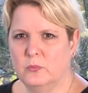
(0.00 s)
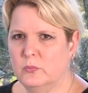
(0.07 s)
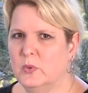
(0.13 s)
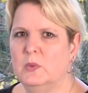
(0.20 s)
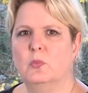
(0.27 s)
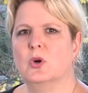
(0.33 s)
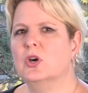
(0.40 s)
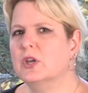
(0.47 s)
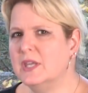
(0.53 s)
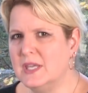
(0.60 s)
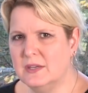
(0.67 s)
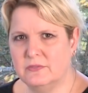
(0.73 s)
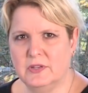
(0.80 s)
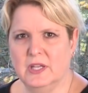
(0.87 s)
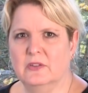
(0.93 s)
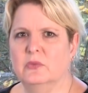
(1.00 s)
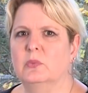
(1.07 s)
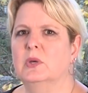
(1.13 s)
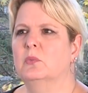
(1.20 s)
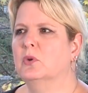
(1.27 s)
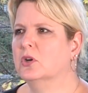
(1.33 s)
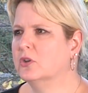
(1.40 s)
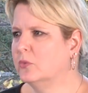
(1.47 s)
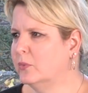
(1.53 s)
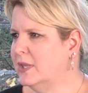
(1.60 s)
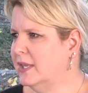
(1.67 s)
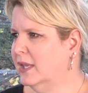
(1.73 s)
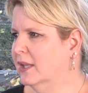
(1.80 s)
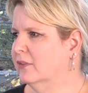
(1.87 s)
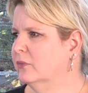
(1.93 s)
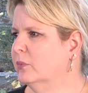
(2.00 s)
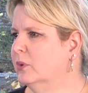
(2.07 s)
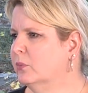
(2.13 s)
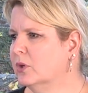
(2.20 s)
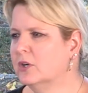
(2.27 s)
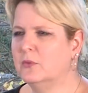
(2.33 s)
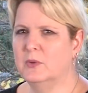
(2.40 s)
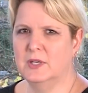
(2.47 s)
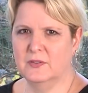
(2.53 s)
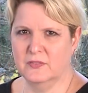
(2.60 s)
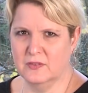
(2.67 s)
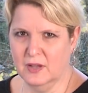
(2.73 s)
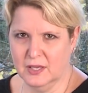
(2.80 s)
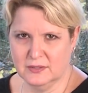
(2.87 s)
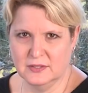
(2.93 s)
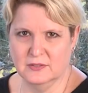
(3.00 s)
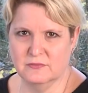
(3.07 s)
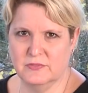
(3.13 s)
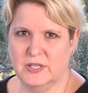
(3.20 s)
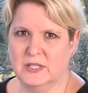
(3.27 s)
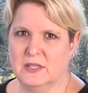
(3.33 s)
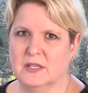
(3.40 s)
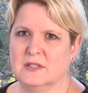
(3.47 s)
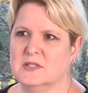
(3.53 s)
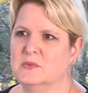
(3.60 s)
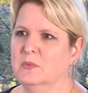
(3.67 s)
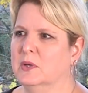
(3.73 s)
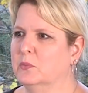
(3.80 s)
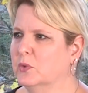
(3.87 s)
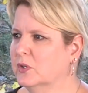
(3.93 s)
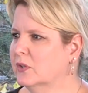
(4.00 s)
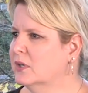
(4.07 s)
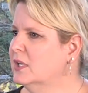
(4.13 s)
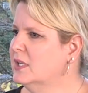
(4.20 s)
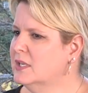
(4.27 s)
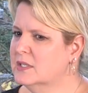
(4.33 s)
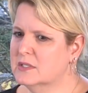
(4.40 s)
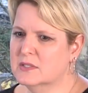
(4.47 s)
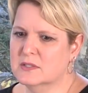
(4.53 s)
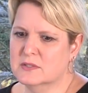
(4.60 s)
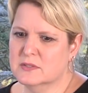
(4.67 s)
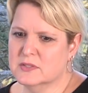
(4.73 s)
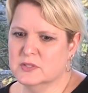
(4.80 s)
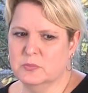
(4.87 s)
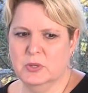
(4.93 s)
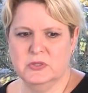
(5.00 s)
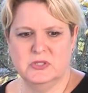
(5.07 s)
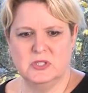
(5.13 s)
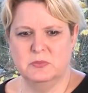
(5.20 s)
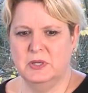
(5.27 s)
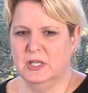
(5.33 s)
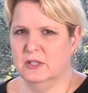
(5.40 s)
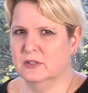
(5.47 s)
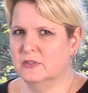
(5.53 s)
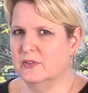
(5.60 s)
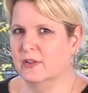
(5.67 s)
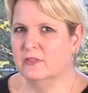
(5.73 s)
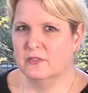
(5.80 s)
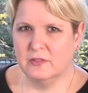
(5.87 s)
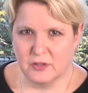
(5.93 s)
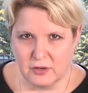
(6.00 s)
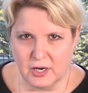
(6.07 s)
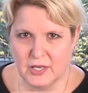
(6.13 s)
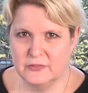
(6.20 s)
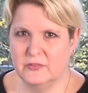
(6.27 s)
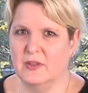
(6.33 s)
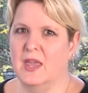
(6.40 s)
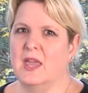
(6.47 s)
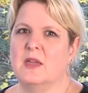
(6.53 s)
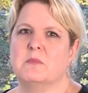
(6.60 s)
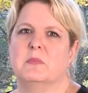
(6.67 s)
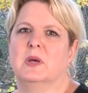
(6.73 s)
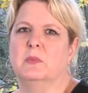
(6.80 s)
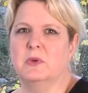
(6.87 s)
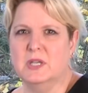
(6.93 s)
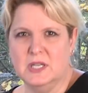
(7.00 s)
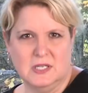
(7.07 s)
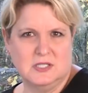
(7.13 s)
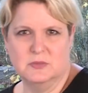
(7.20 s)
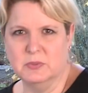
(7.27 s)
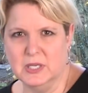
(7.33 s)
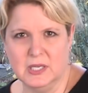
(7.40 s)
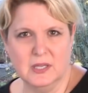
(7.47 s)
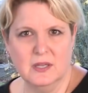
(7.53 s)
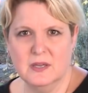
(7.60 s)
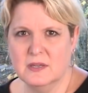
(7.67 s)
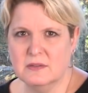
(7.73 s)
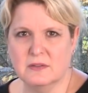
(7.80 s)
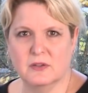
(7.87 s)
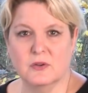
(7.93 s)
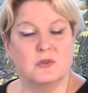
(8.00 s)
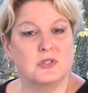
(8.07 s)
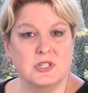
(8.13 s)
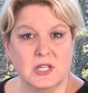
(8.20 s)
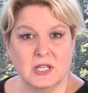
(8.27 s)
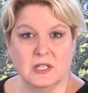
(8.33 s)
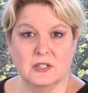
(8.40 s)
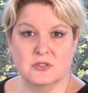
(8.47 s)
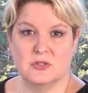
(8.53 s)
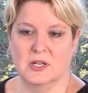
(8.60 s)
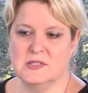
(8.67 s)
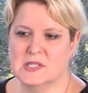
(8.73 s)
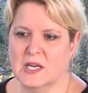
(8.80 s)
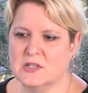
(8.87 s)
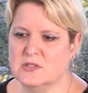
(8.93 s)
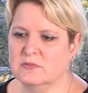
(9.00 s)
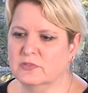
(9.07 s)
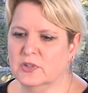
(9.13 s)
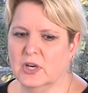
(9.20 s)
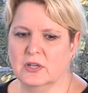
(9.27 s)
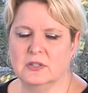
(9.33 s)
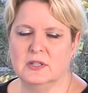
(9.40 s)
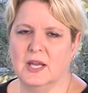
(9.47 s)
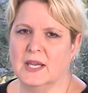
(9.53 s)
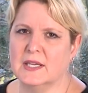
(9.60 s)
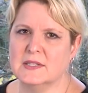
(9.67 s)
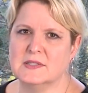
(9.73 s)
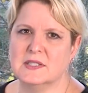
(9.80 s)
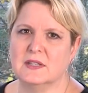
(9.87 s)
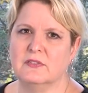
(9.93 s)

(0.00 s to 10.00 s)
We work evenings, we work weekends, we work when it's not convenient, when we're supposed to be at our son's lacrosse game, but we need to be negotiating a transaction for our clients.